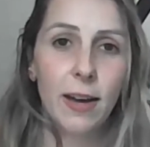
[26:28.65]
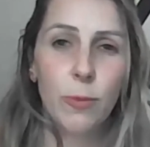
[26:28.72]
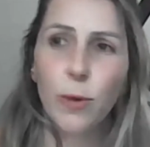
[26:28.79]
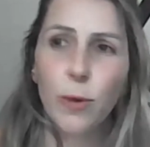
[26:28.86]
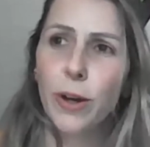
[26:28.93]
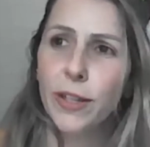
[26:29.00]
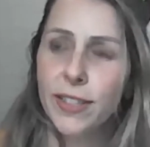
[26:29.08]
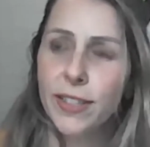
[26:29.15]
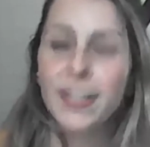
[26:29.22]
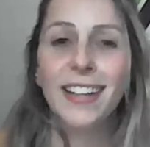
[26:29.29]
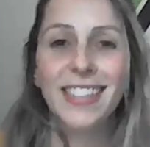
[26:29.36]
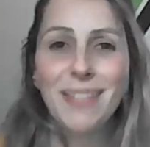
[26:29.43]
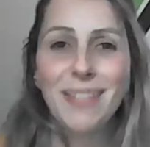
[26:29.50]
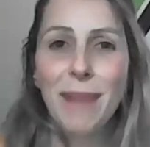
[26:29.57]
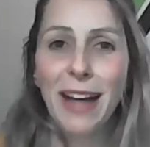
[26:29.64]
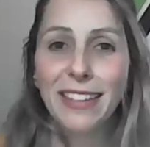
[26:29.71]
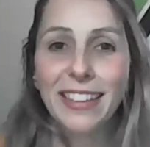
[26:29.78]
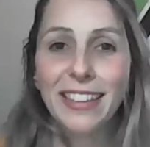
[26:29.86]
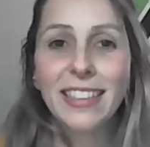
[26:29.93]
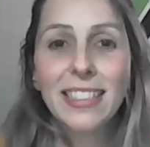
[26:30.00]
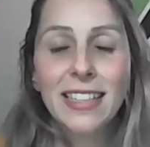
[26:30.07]
work-study
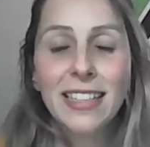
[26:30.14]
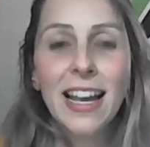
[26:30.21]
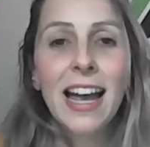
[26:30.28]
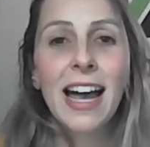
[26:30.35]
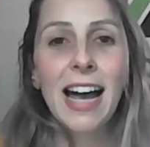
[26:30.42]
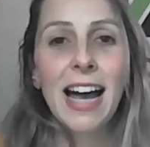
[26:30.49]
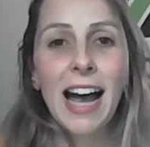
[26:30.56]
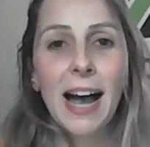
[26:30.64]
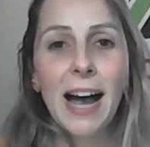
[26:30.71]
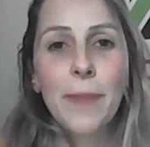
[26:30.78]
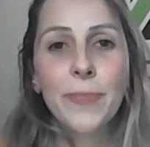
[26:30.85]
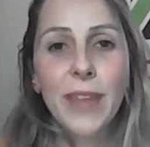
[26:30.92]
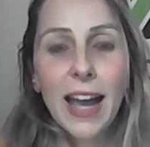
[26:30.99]
balance. And,